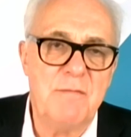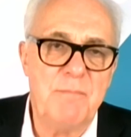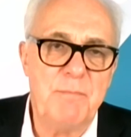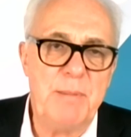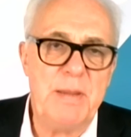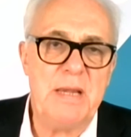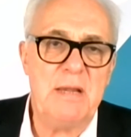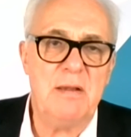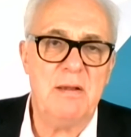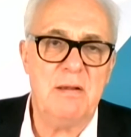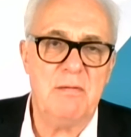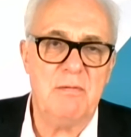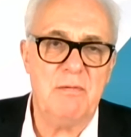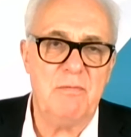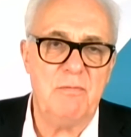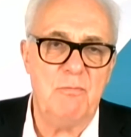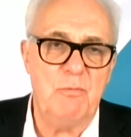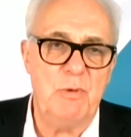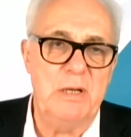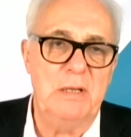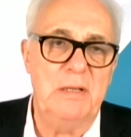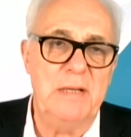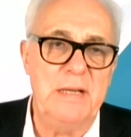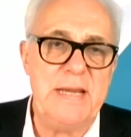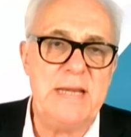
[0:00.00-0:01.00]
have been
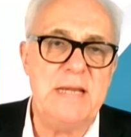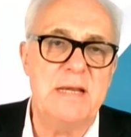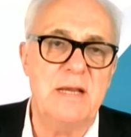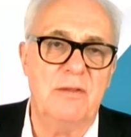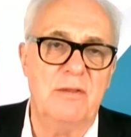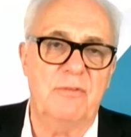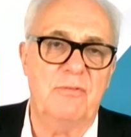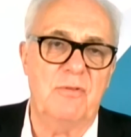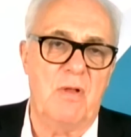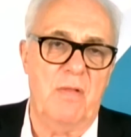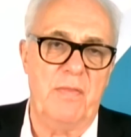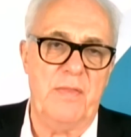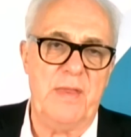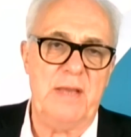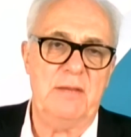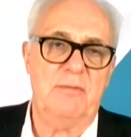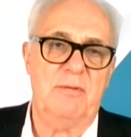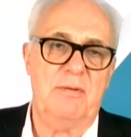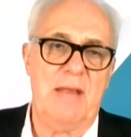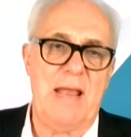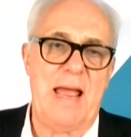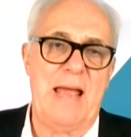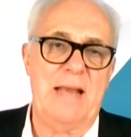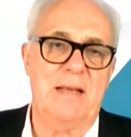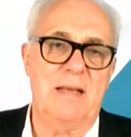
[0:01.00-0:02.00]
real leaders on
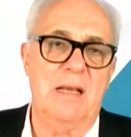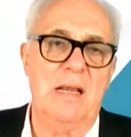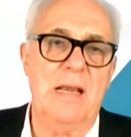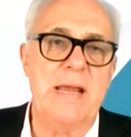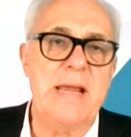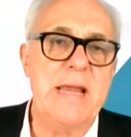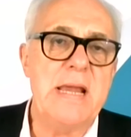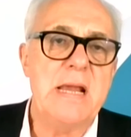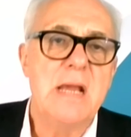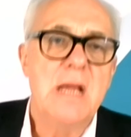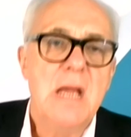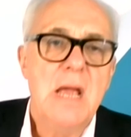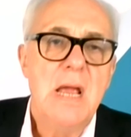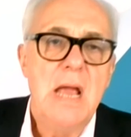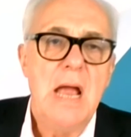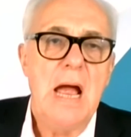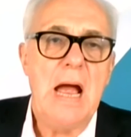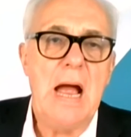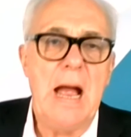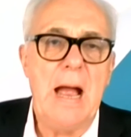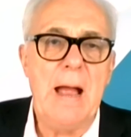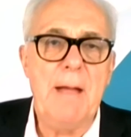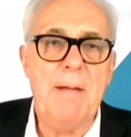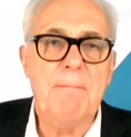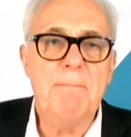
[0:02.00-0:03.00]
this latterly.
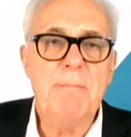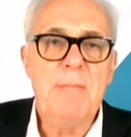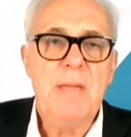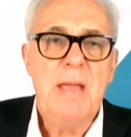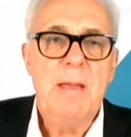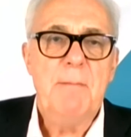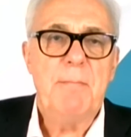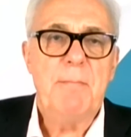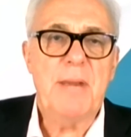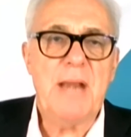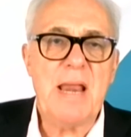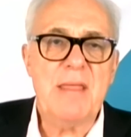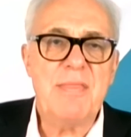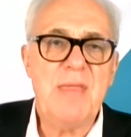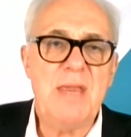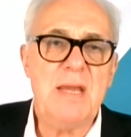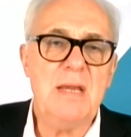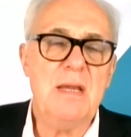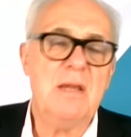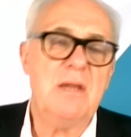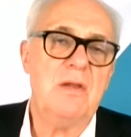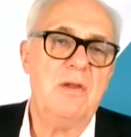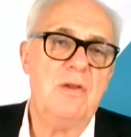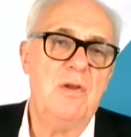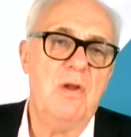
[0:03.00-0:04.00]
But I
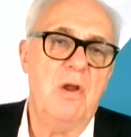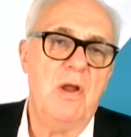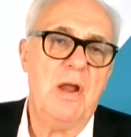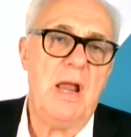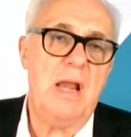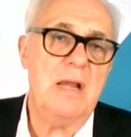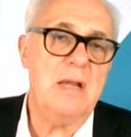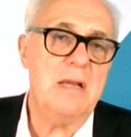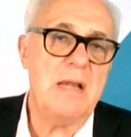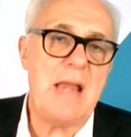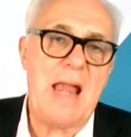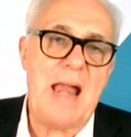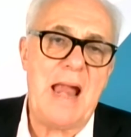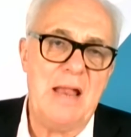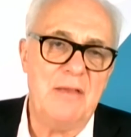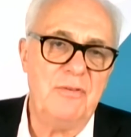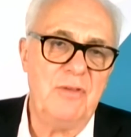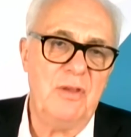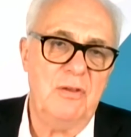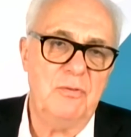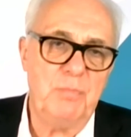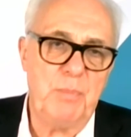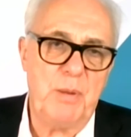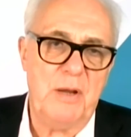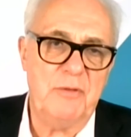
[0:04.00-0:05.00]
think, you know, and as
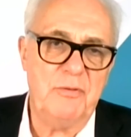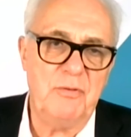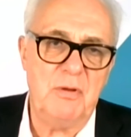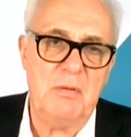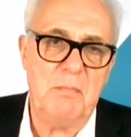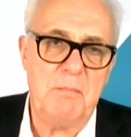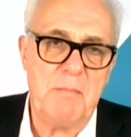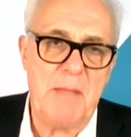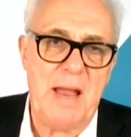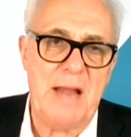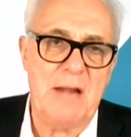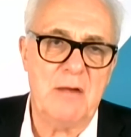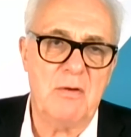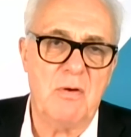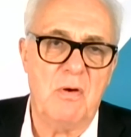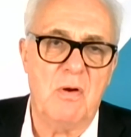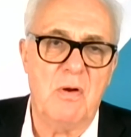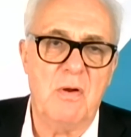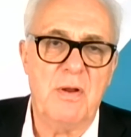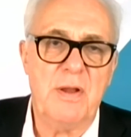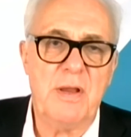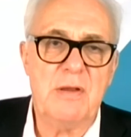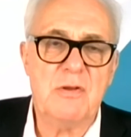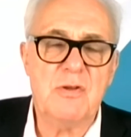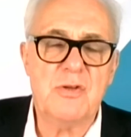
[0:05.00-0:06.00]
has President
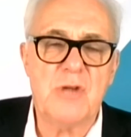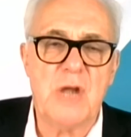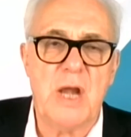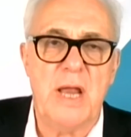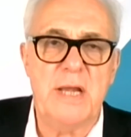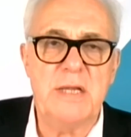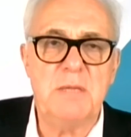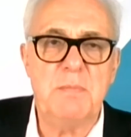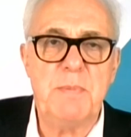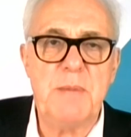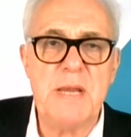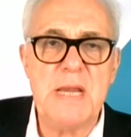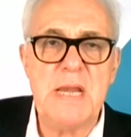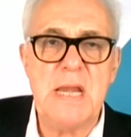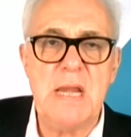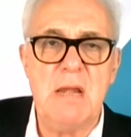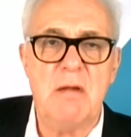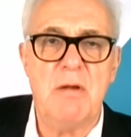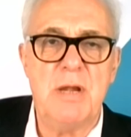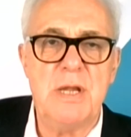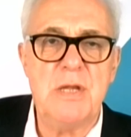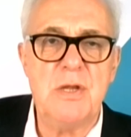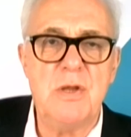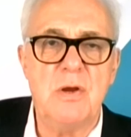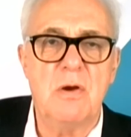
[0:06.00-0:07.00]
Macron tried to be
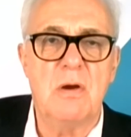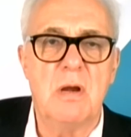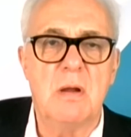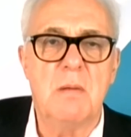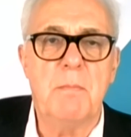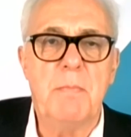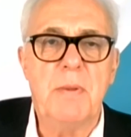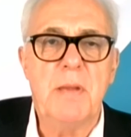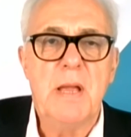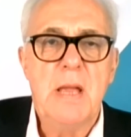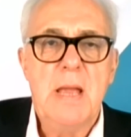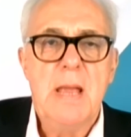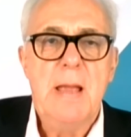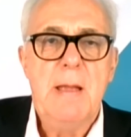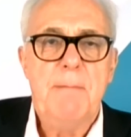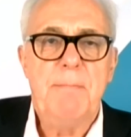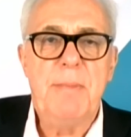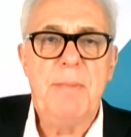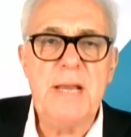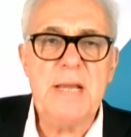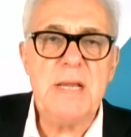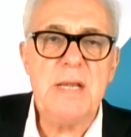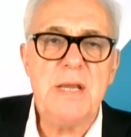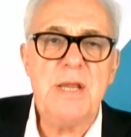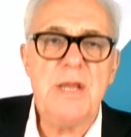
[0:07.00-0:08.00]
here in Europe,
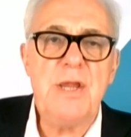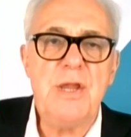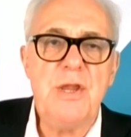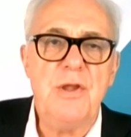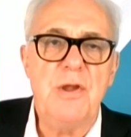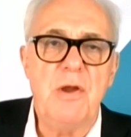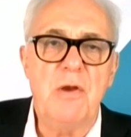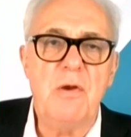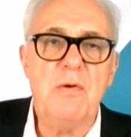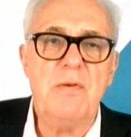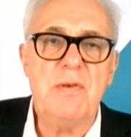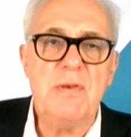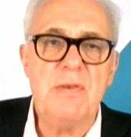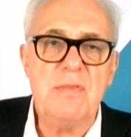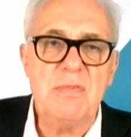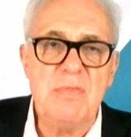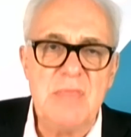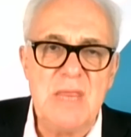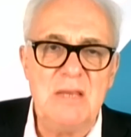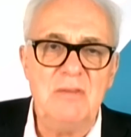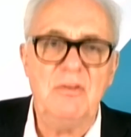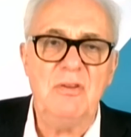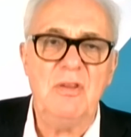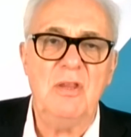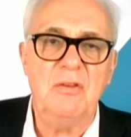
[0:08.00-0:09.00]
but, you know,
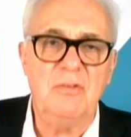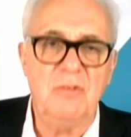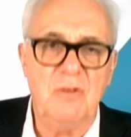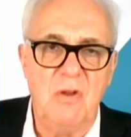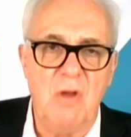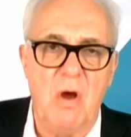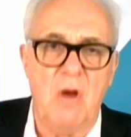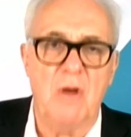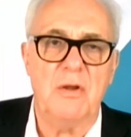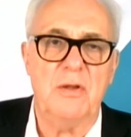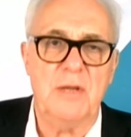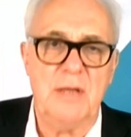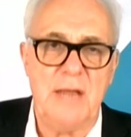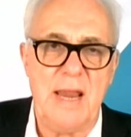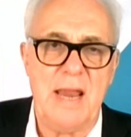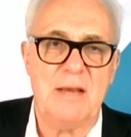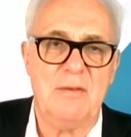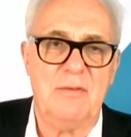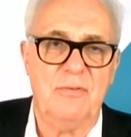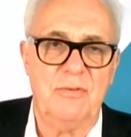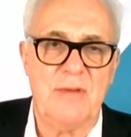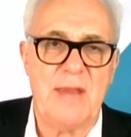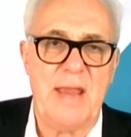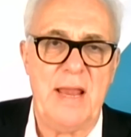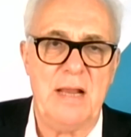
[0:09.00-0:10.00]
this has got to get
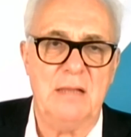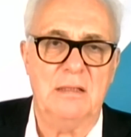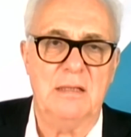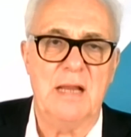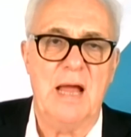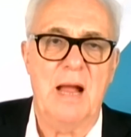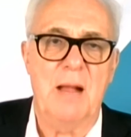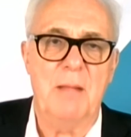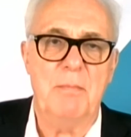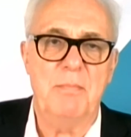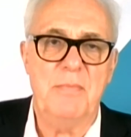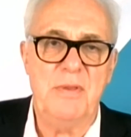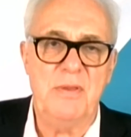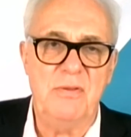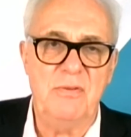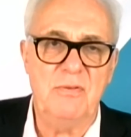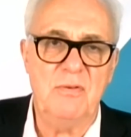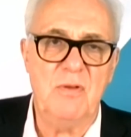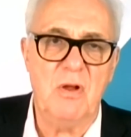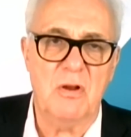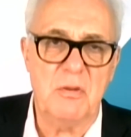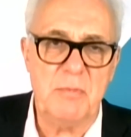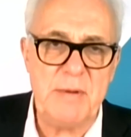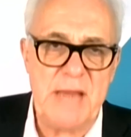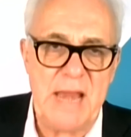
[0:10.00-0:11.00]
scaled up. This has
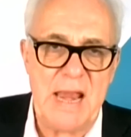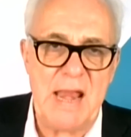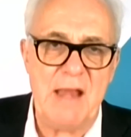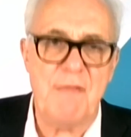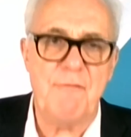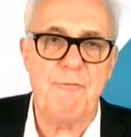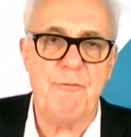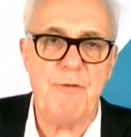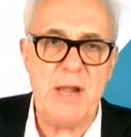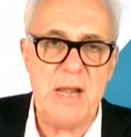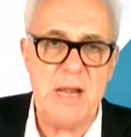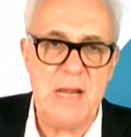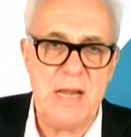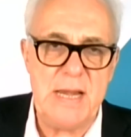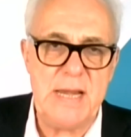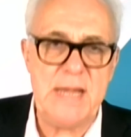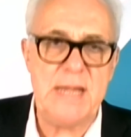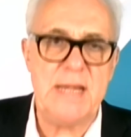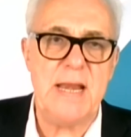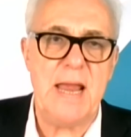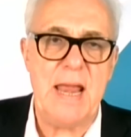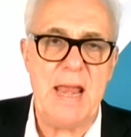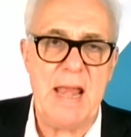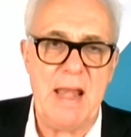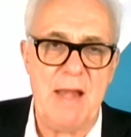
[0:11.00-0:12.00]
got to be every
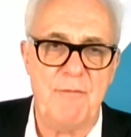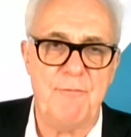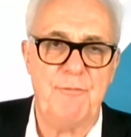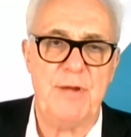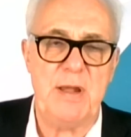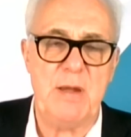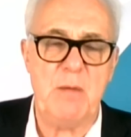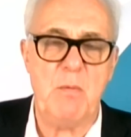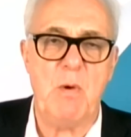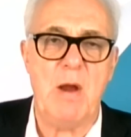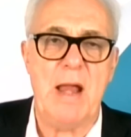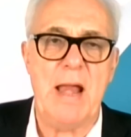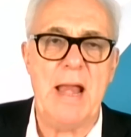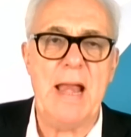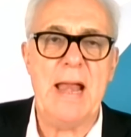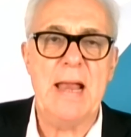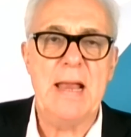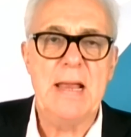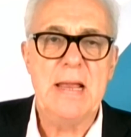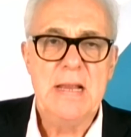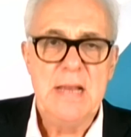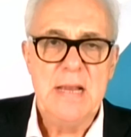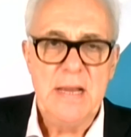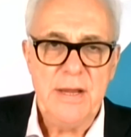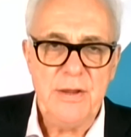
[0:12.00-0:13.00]
leader everywhere,
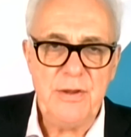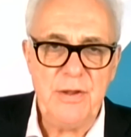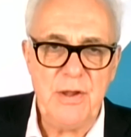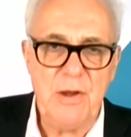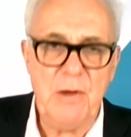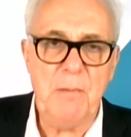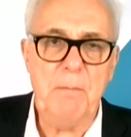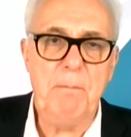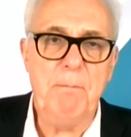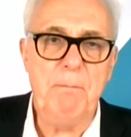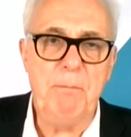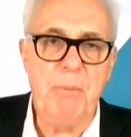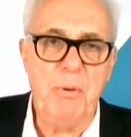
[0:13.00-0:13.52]
you know,